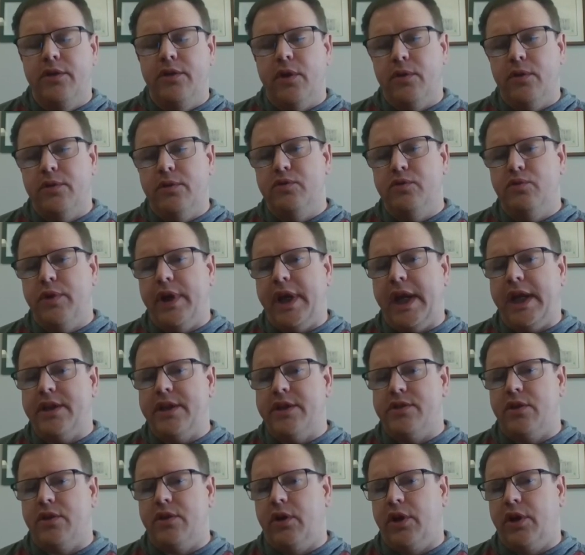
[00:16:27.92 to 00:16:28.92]
those
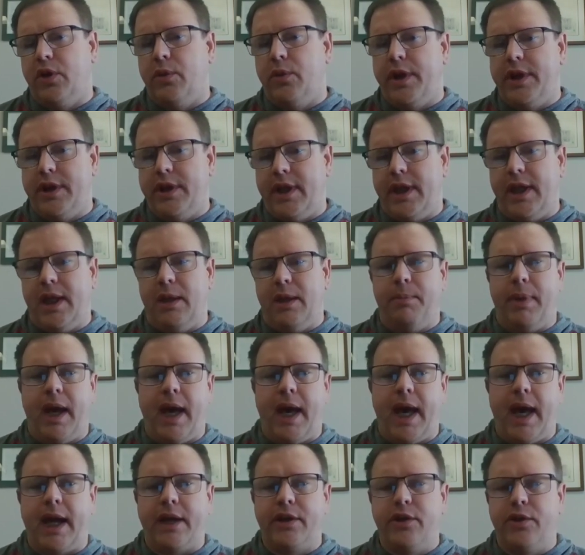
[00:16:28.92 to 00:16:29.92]
wages aren't going to
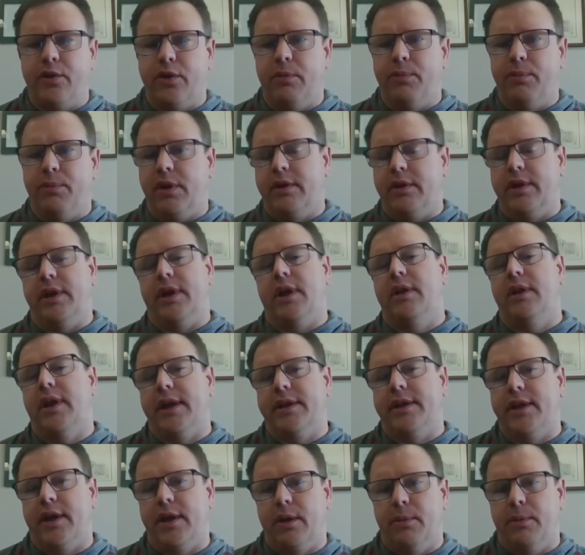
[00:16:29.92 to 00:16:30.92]
impact your ability to
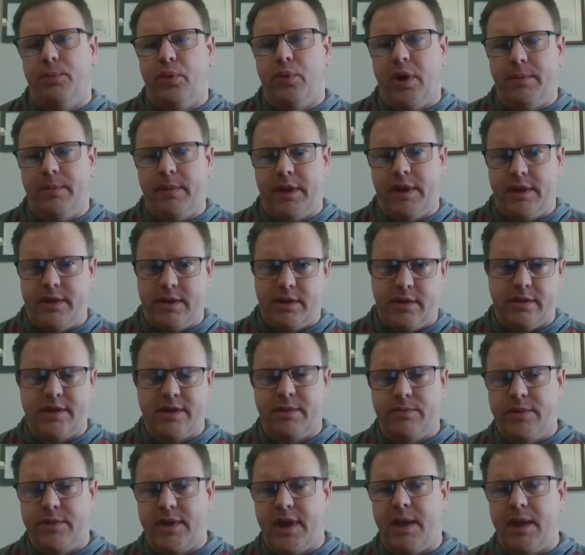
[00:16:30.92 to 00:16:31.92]
collect unemployment
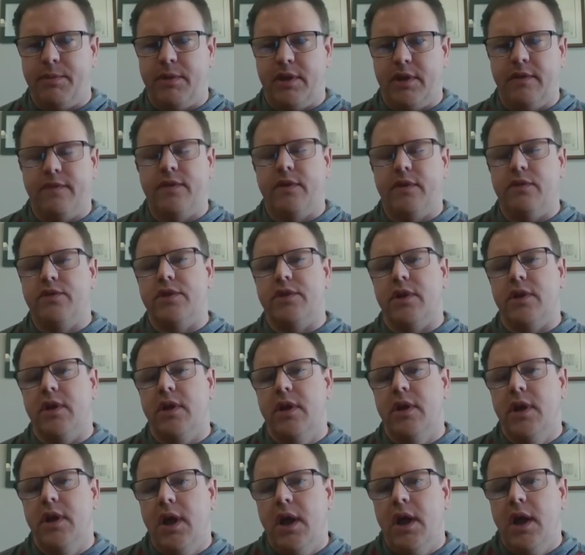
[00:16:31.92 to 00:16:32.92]
until sometime in the
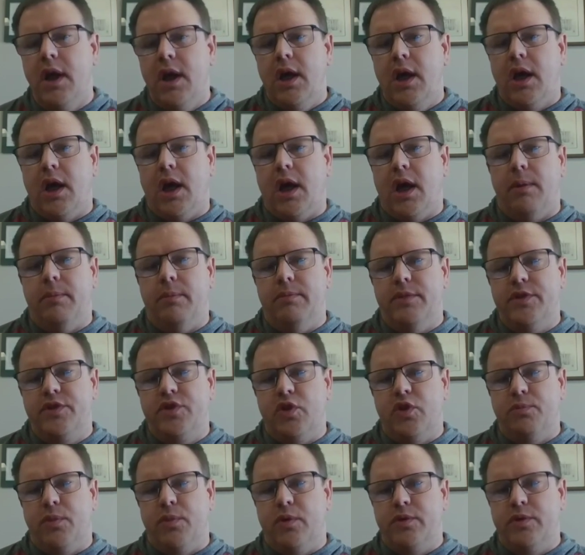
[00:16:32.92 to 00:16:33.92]
future.
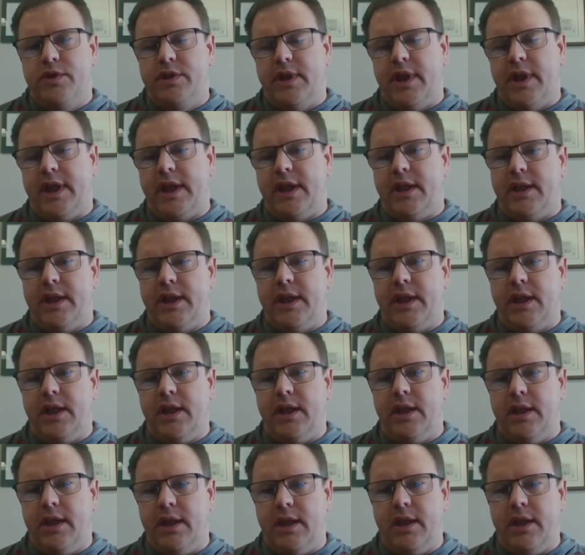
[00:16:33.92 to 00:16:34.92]
So most
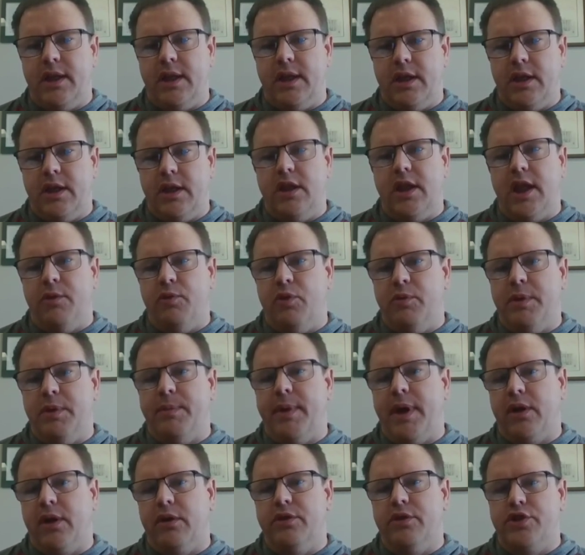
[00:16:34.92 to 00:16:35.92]
likely, it would
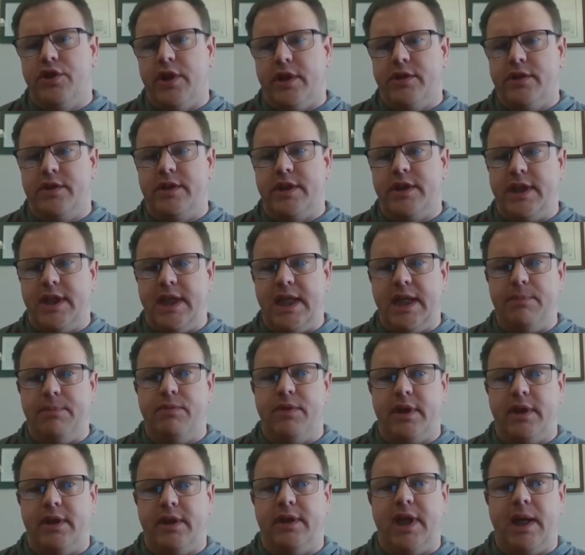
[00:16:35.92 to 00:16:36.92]
be better just to
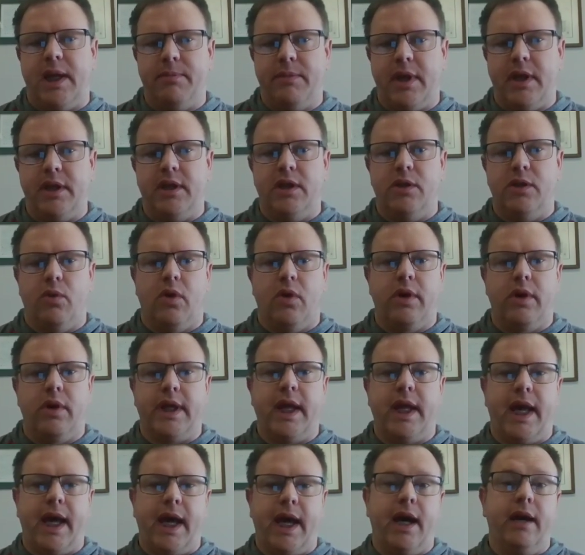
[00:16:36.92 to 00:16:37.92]
keep the claim that you
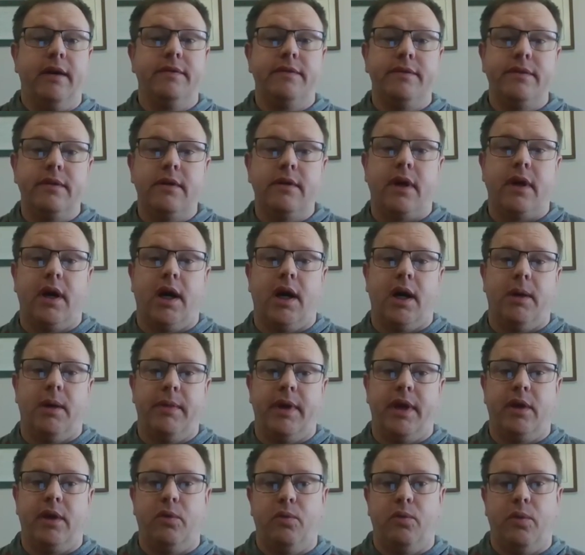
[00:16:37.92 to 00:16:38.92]
already have
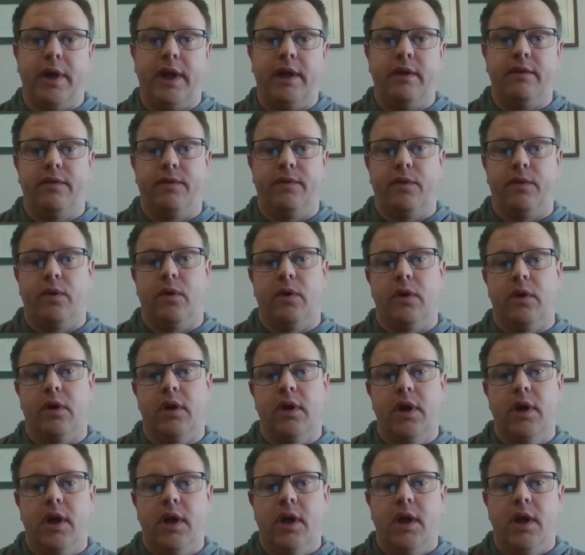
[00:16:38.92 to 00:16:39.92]
and wait
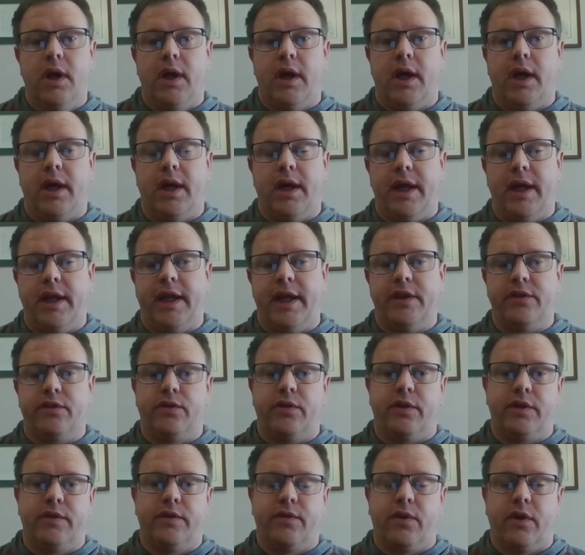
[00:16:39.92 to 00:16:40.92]
for an
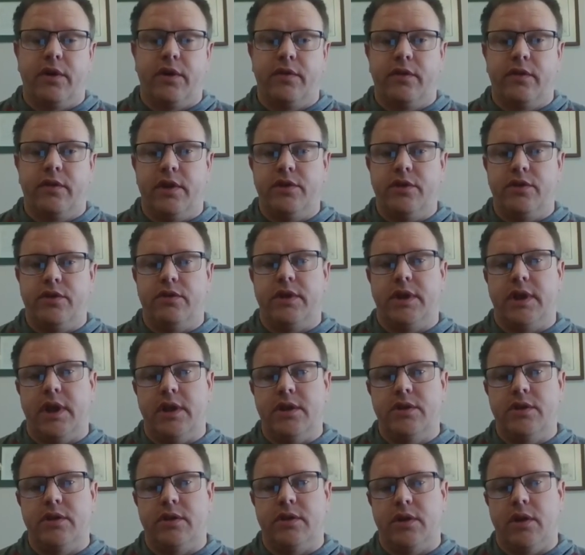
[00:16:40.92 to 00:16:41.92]
answer as far as the
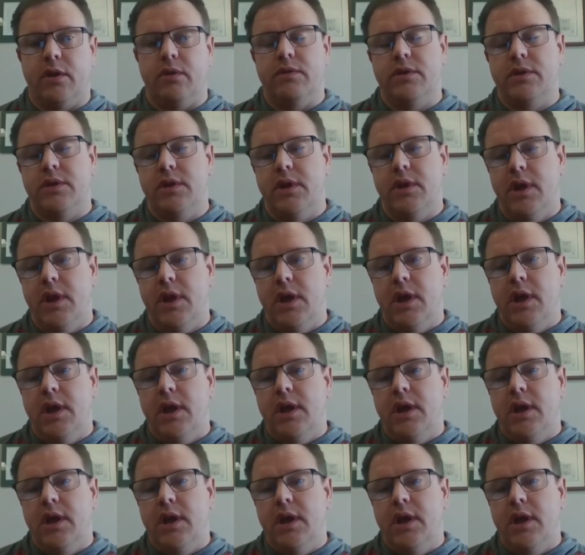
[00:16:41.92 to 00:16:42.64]
adjudication goes.